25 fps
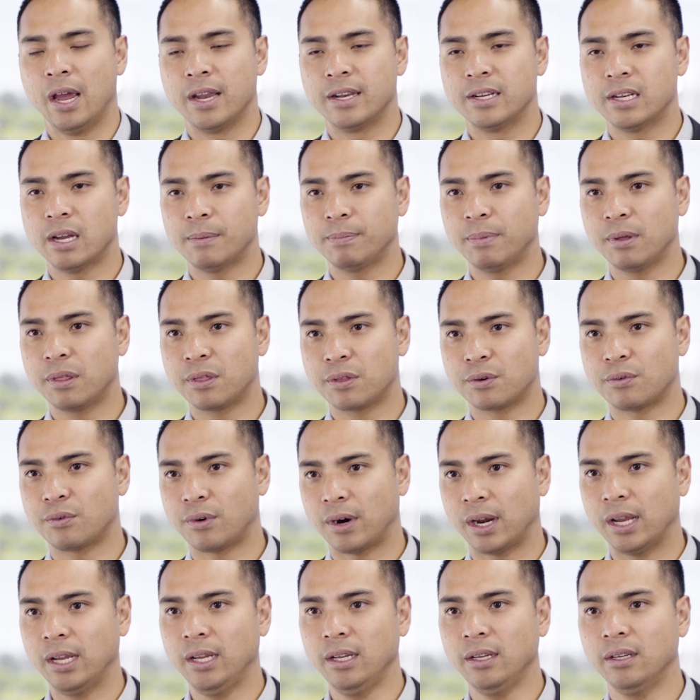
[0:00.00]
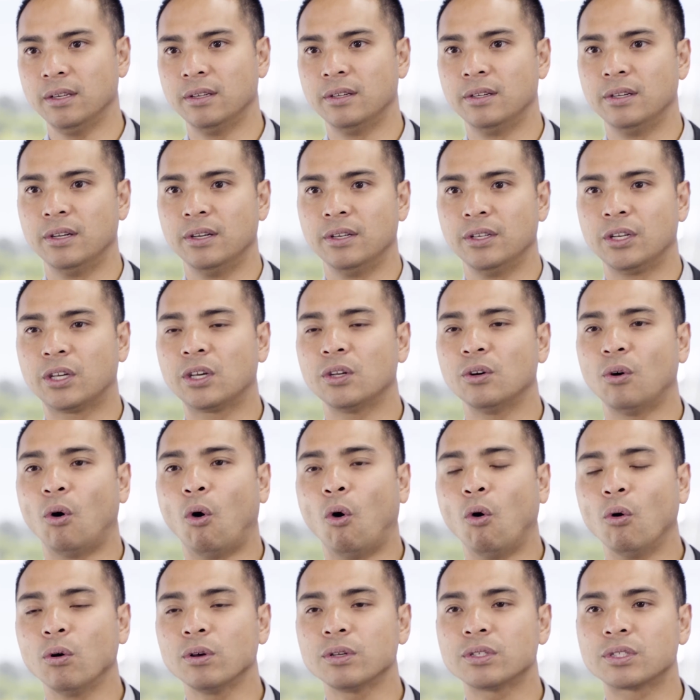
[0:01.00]
Number 3, you can
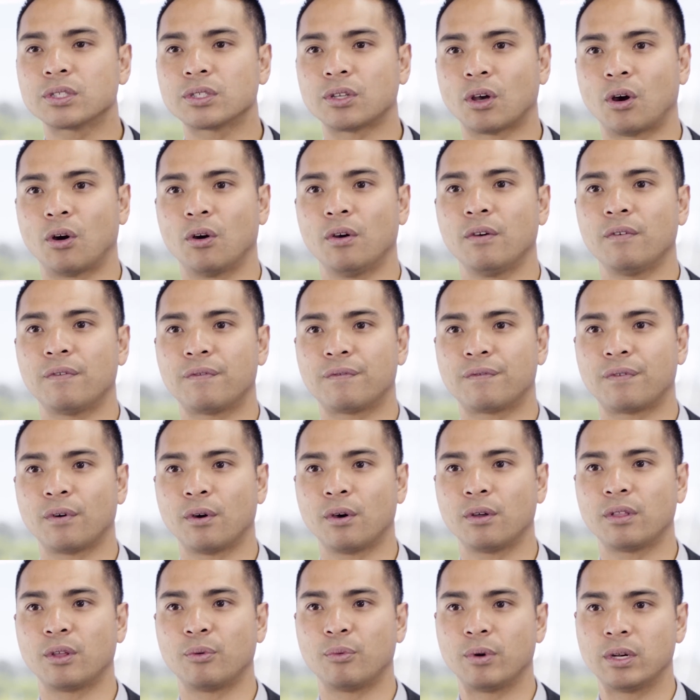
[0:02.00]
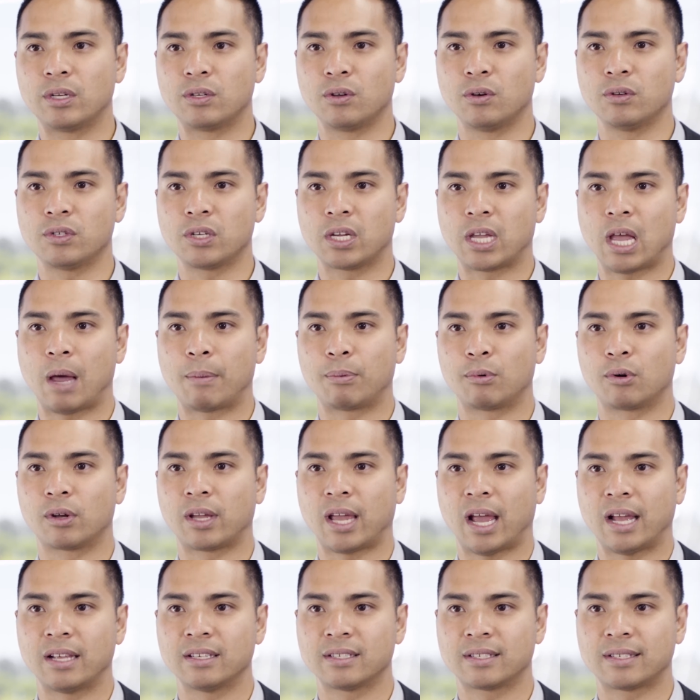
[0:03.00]
also further reduce your capital
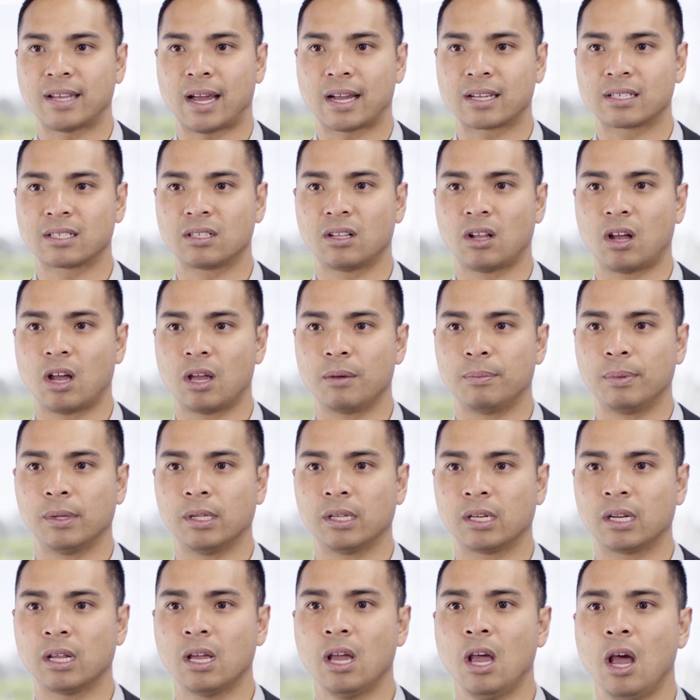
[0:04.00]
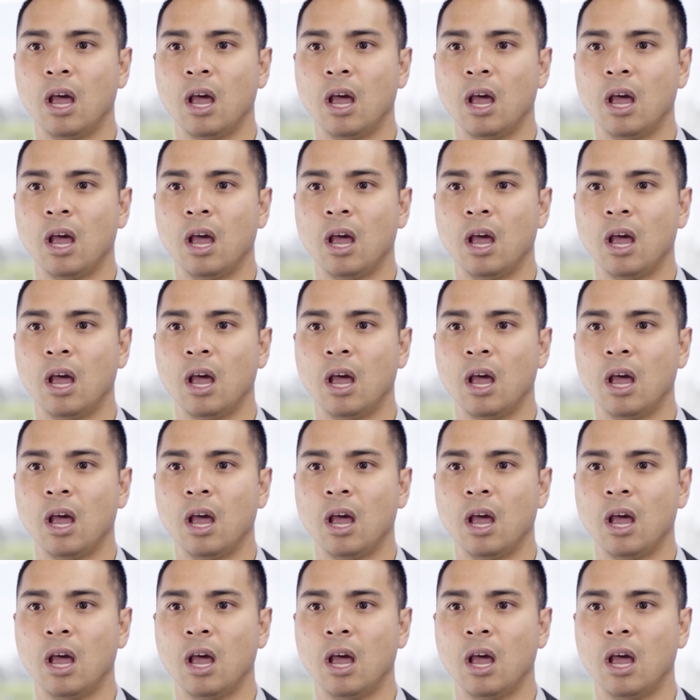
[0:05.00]
gains tax liability